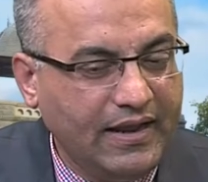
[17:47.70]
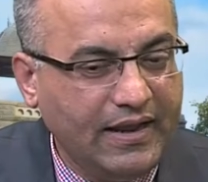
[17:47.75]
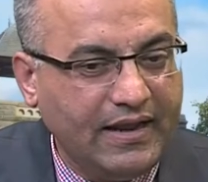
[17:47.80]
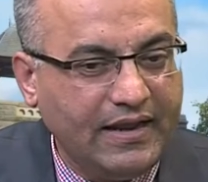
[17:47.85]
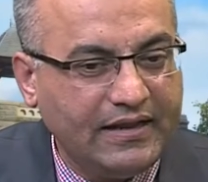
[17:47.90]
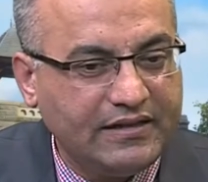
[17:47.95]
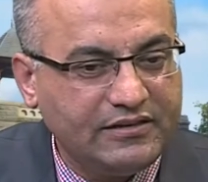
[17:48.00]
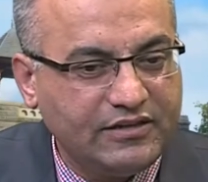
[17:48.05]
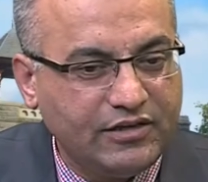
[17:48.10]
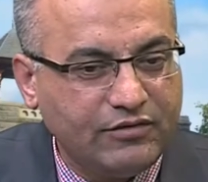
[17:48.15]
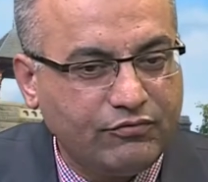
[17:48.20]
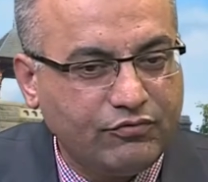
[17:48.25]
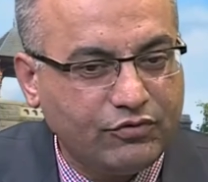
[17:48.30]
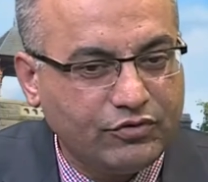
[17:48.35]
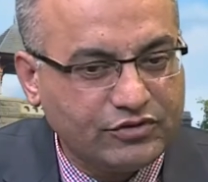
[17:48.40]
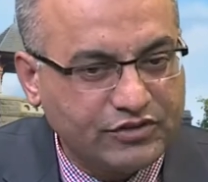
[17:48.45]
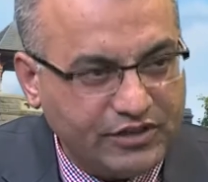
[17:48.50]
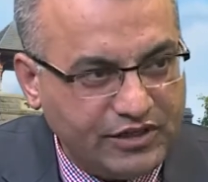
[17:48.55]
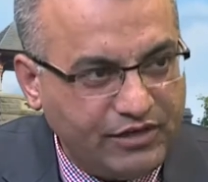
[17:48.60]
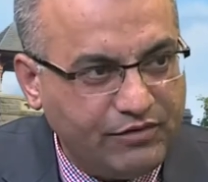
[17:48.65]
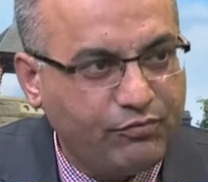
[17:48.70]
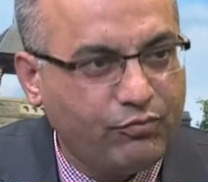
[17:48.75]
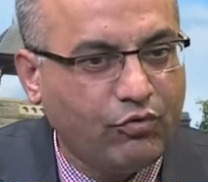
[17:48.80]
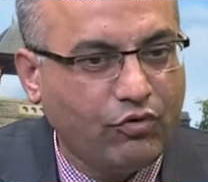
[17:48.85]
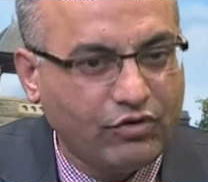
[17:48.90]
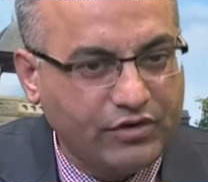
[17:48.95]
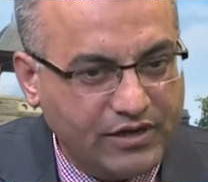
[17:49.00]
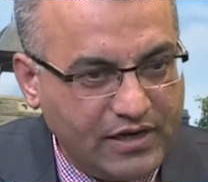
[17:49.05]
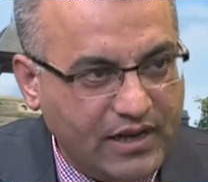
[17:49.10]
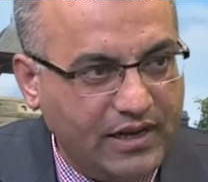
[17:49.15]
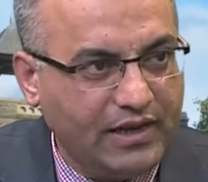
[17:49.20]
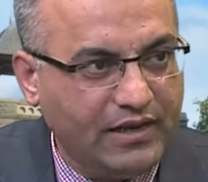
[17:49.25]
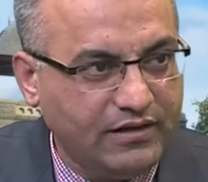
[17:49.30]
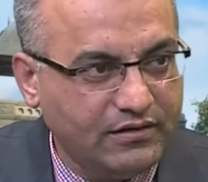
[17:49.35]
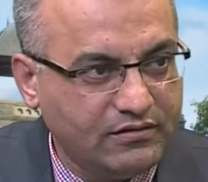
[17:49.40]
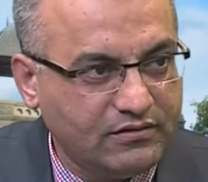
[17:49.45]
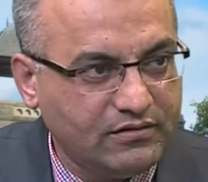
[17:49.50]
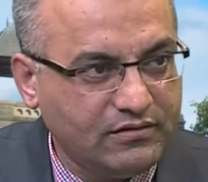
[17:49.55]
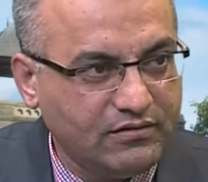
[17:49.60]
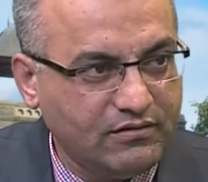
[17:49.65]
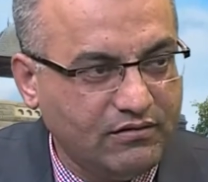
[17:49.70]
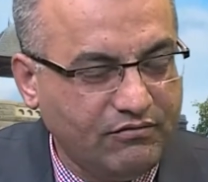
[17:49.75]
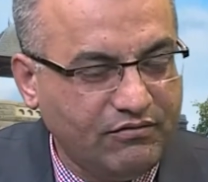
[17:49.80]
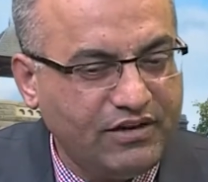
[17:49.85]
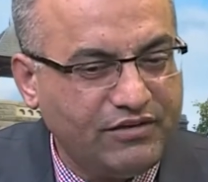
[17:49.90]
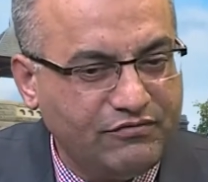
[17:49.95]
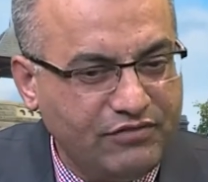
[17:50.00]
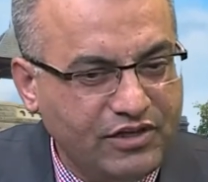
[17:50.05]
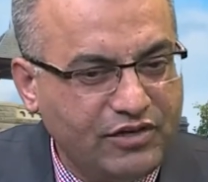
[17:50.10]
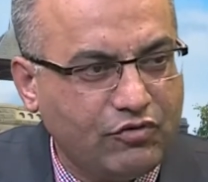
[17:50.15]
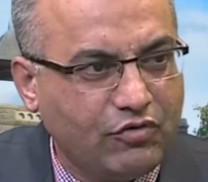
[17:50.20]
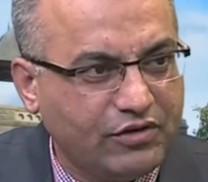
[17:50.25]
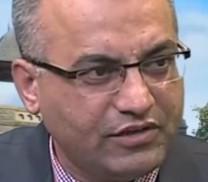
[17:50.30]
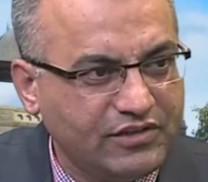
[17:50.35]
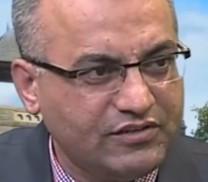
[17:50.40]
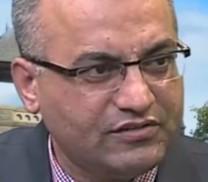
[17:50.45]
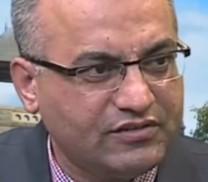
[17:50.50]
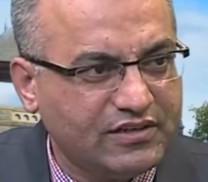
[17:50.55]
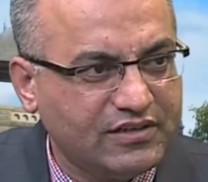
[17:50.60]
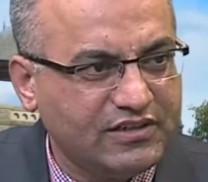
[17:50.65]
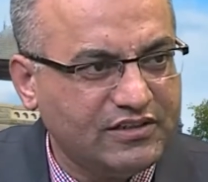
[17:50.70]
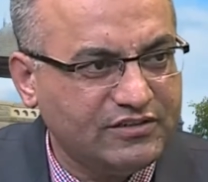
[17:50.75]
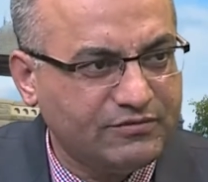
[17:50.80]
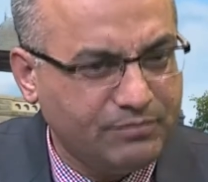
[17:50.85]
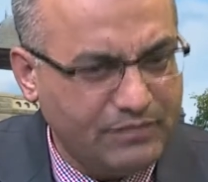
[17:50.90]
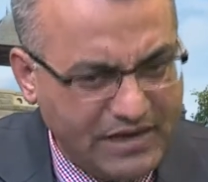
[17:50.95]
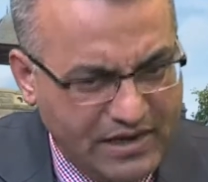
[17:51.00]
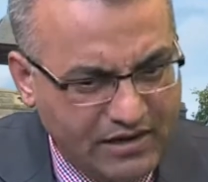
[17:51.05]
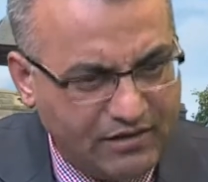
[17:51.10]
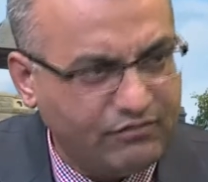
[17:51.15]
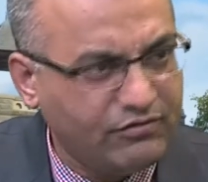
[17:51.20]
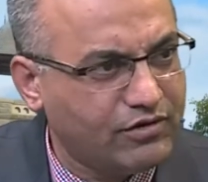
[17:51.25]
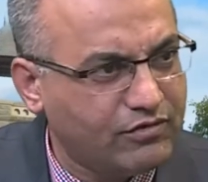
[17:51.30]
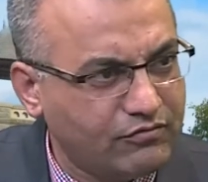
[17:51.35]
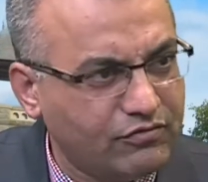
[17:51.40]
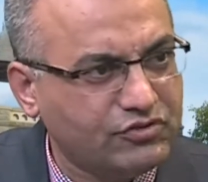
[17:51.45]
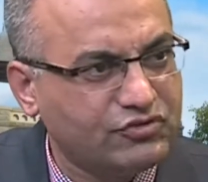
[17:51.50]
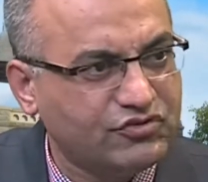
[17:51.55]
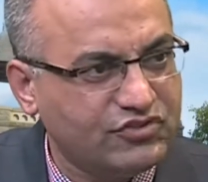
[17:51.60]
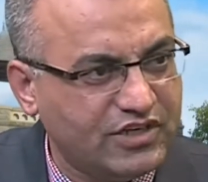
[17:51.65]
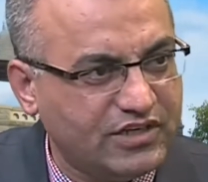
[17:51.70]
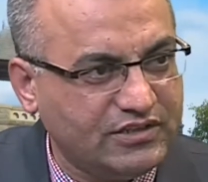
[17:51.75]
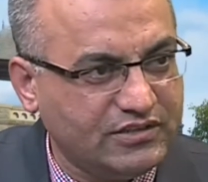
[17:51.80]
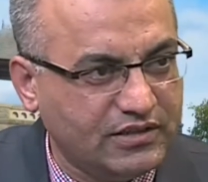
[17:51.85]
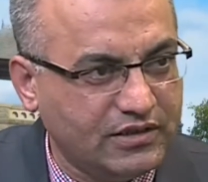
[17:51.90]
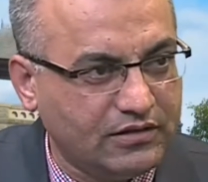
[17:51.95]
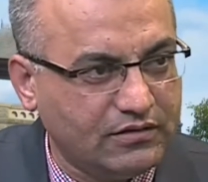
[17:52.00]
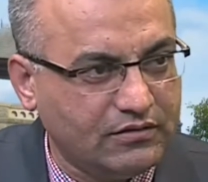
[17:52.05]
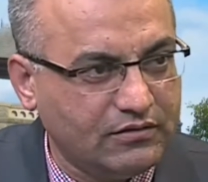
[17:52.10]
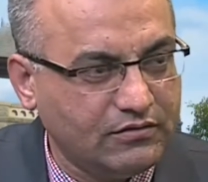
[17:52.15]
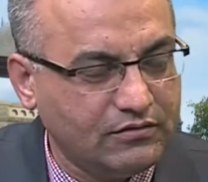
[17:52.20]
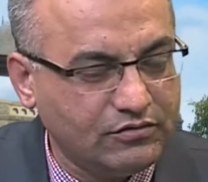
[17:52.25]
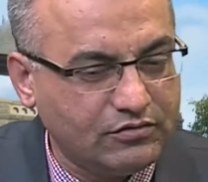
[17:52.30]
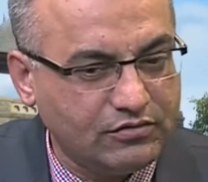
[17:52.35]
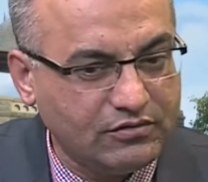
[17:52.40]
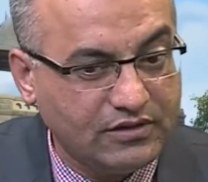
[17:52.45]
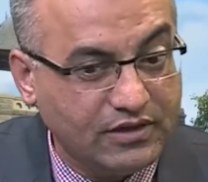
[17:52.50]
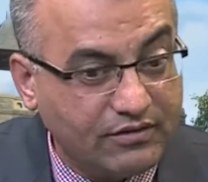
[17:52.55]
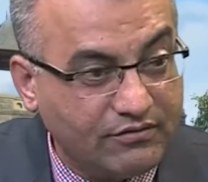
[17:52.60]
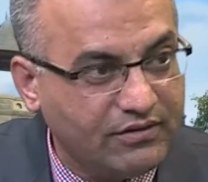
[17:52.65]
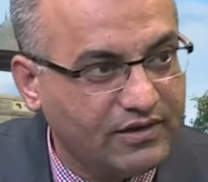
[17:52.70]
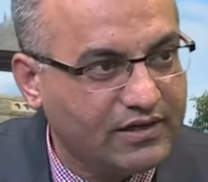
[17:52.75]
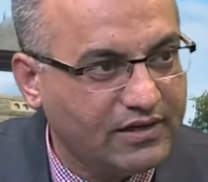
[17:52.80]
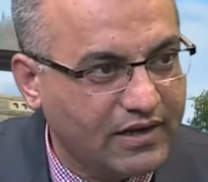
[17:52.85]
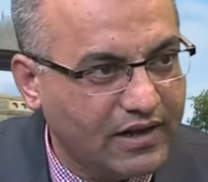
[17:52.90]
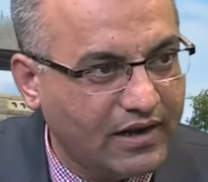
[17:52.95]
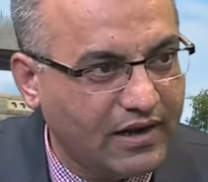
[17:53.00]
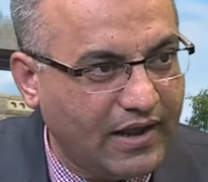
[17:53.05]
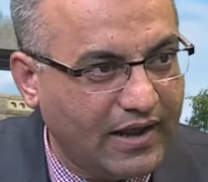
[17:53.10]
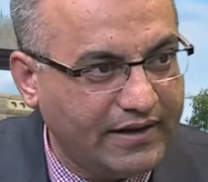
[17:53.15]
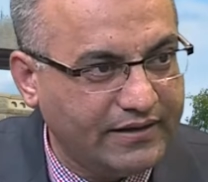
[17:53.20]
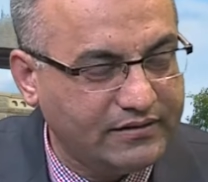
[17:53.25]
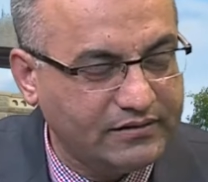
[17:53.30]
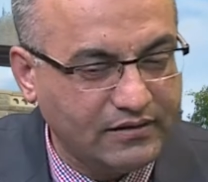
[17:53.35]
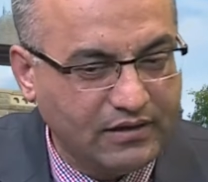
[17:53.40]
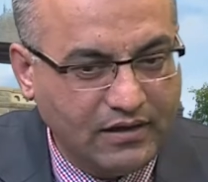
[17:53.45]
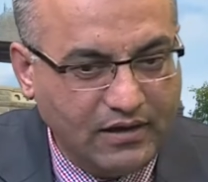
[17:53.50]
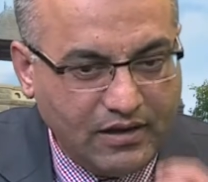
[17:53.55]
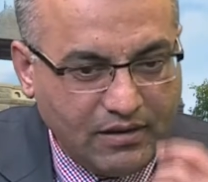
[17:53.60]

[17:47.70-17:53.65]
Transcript: and then for 3-4 days, when we noticed that his behavior was changing, so then we realized,